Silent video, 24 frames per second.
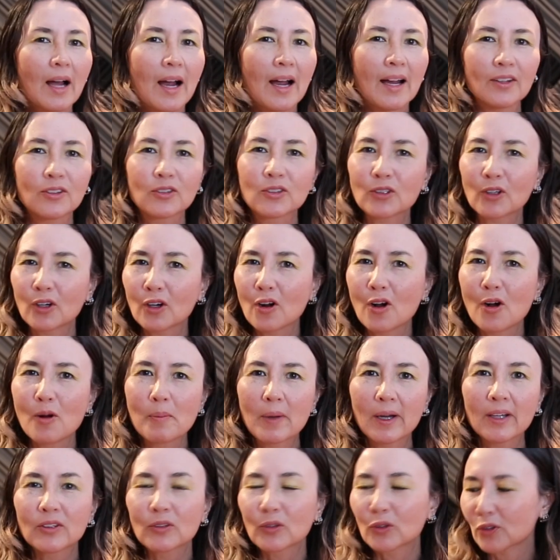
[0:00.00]
I start all
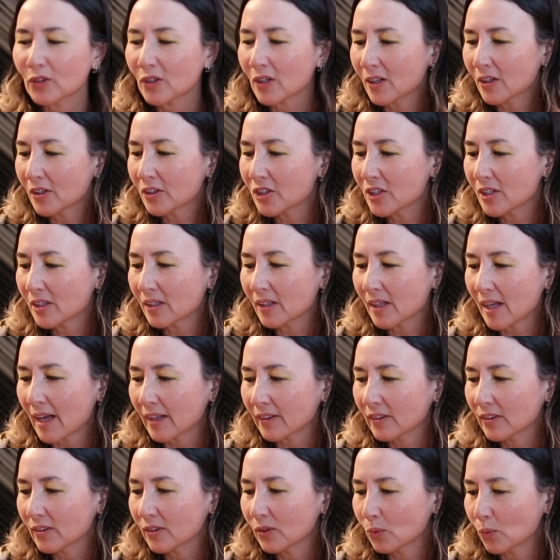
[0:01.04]
my sociology
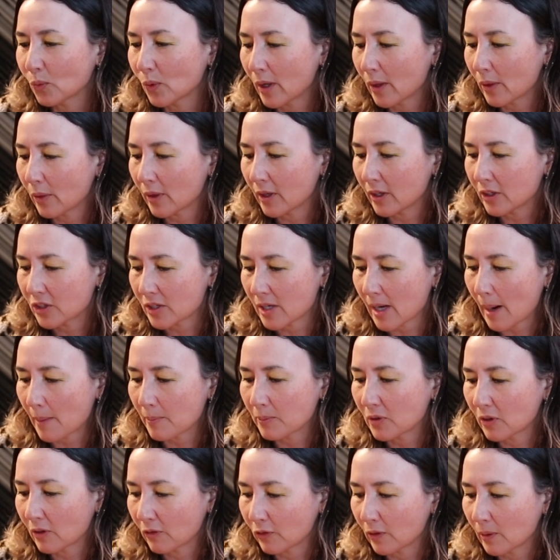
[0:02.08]
classes with a
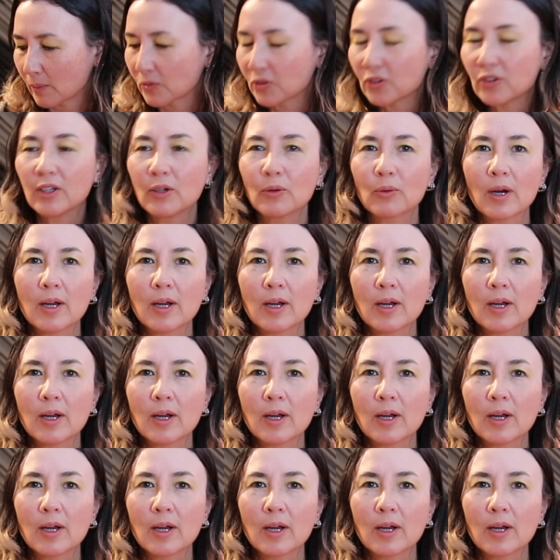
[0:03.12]
chapter from C.